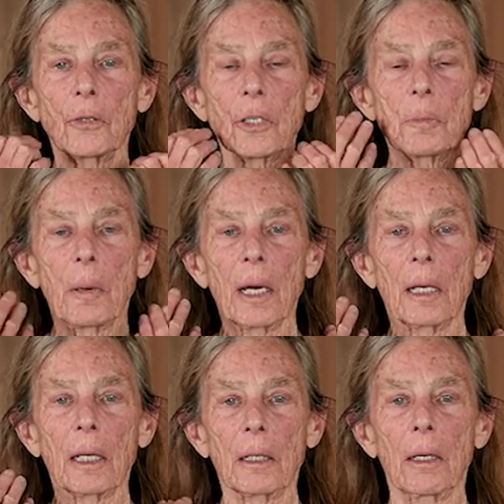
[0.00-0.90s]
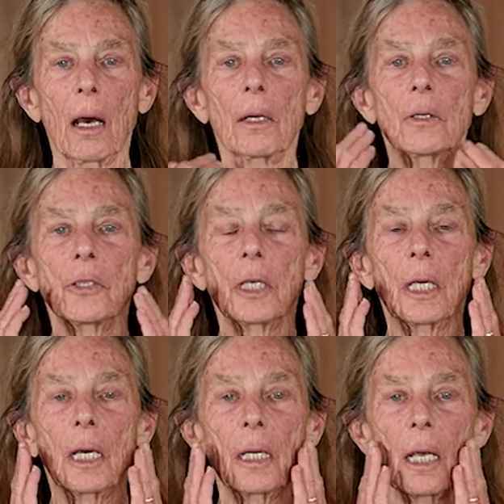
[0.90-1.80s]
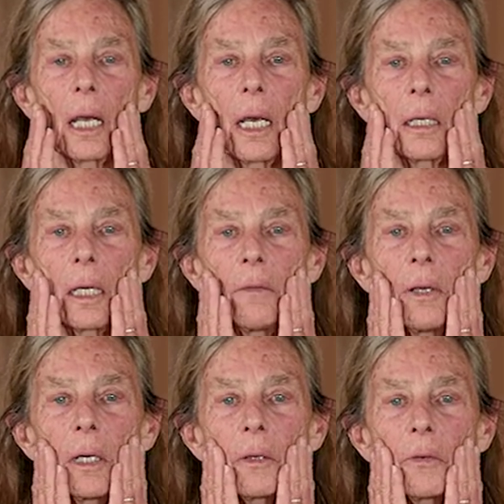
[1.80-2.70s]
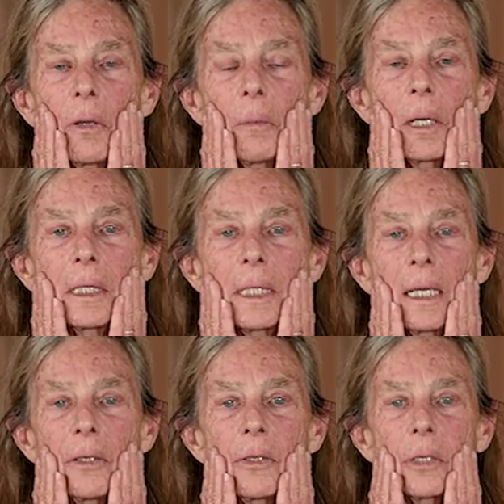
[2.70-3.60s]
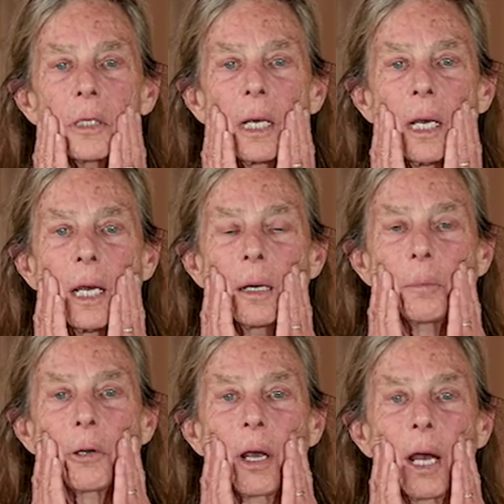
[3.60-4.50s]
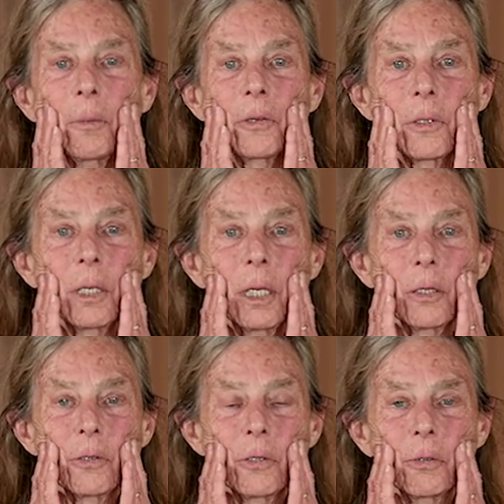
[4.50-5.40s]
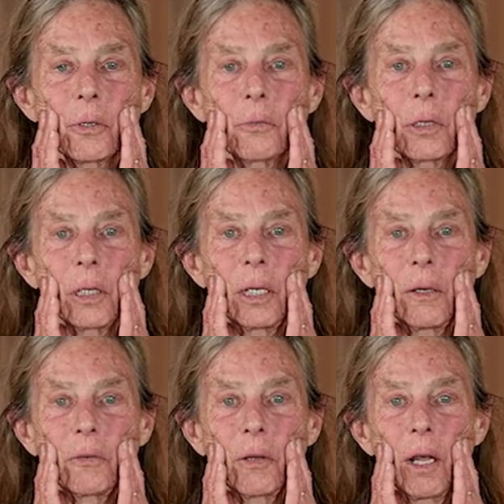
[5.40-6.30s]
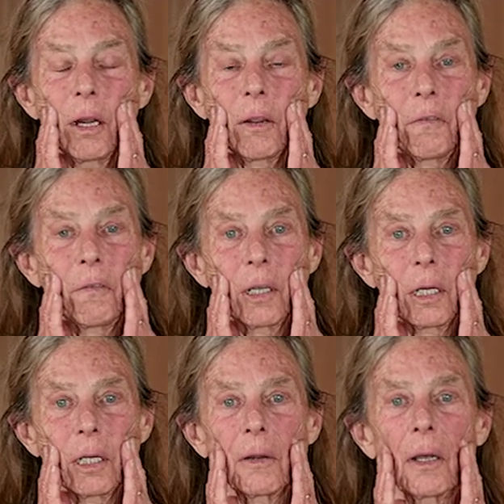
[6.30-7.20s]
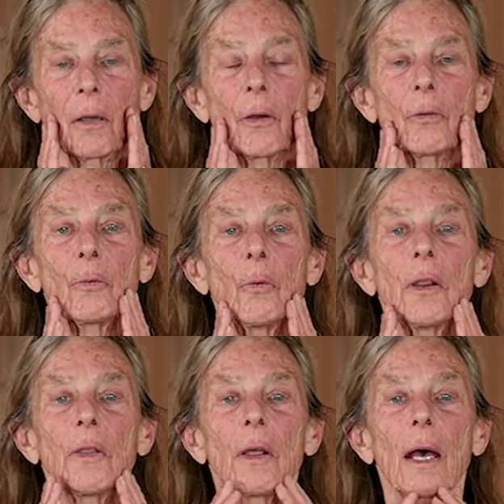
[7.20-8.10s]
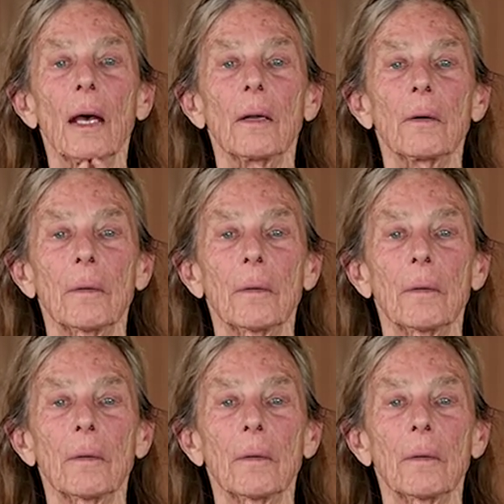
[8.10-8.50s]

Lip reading: just by acknowledging it and giving it some attention and perhaps touch, you can release the feeling that goes with that.